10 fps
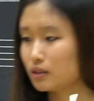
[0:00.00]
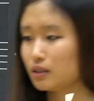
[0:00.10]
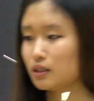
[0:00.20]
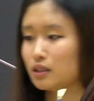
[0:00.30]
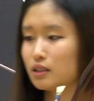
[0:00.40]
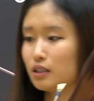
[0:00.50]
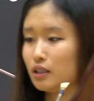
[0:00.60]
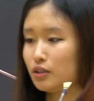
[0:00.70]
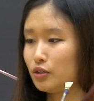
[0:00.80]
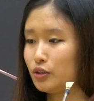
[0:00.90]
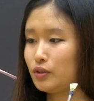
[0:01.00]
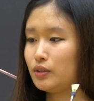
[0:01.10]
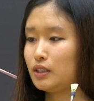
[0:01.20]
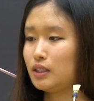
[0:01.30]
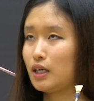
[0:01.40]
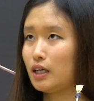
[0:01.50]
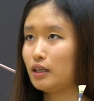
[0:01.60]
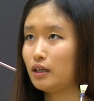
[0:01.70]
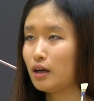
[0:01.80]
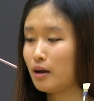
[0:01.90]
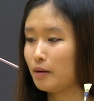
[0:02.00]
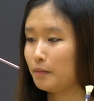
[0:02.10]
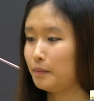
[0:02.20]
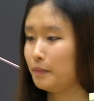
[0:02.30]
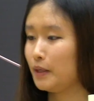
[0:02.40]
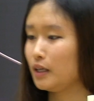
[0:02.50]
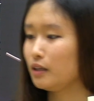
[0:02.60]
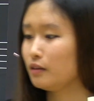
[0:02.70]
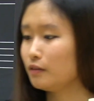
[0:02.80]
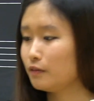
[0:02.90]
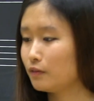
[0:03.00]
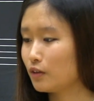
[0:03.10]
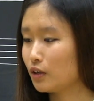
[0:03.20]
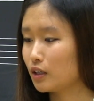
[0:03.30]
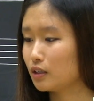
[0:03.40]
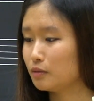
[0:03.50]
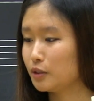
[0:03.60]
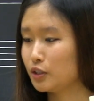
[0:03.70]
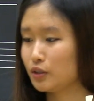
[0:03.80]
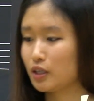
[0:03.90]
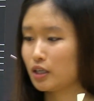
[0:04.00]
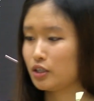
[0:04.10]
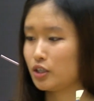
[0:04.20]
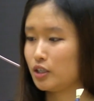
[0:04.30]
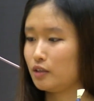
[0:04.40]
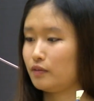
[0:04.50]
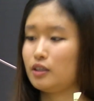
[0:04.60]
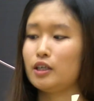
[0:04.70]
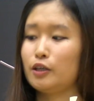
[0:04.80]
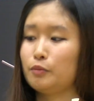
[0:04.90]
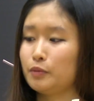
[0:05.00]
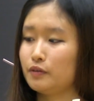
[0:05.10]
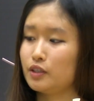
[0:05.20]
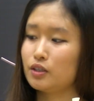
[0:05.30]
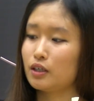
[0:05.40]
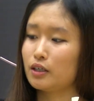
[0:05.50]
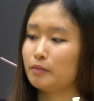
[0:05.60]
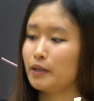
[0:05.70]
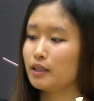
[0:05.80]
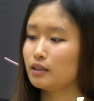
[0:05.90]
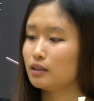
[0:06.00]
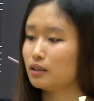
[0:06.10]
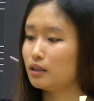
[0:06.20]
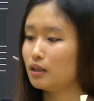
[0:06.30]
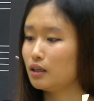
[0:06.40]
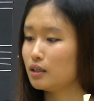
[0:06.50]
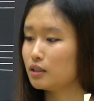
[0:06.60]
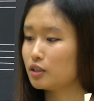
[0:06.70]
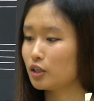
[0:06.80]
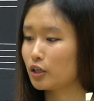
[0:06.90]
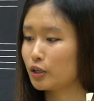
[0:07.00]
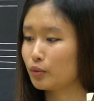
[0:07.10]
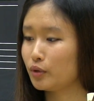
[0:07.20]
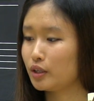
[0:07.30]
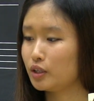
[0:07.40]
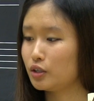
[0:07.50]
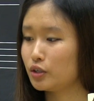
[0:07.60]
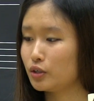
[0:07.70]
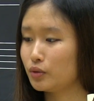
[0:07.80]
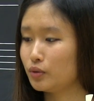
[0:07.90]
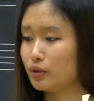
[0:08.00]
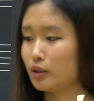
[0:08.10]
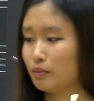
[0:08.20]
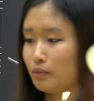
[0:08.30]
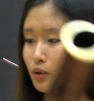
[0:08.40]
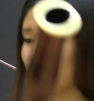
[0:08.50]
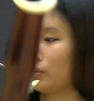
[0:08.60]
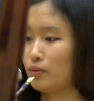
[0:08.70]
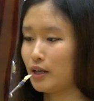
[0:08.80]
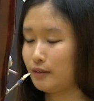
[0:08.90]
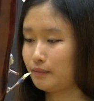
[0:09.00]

This is Etude set B for the bassoon audition of Ontario Provincial Honor Band, starting with Etude number 1.